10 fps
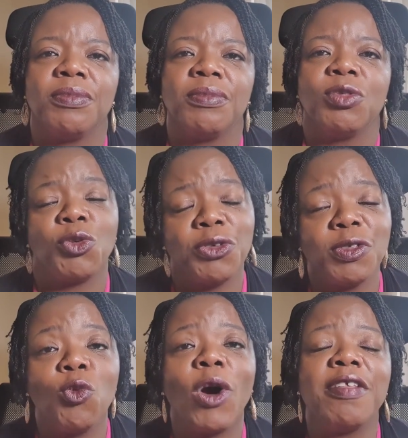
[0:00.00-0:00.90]
So you see
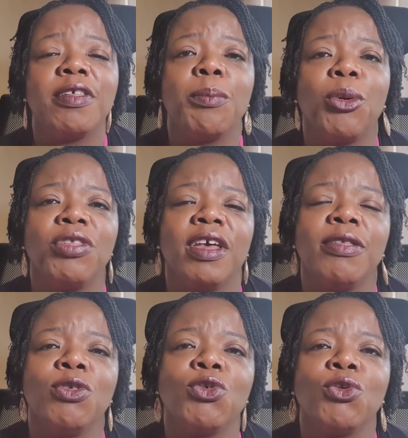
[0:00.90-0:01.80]
why it's
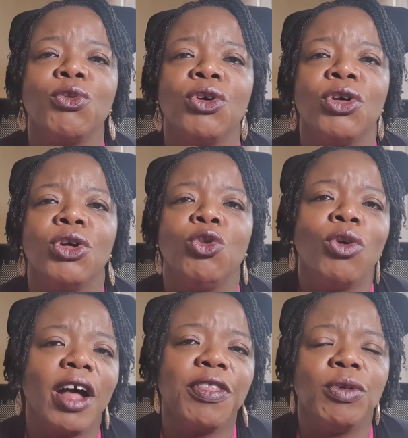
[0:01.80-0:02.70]
important to
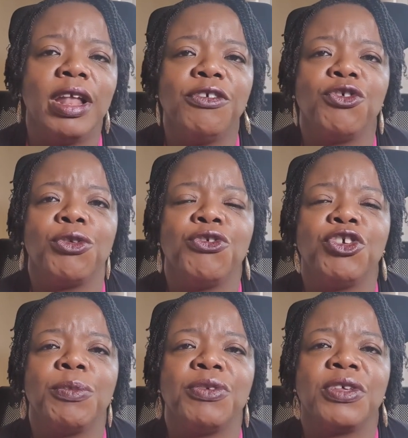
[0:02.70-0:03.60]
look at the
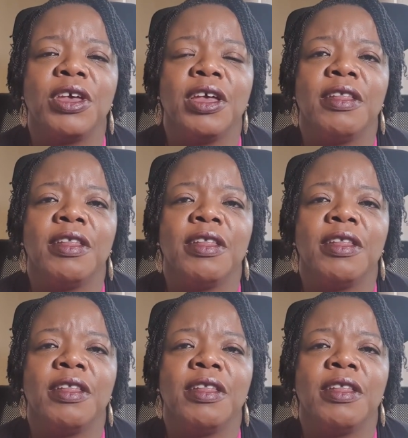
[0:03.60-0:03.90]
relationships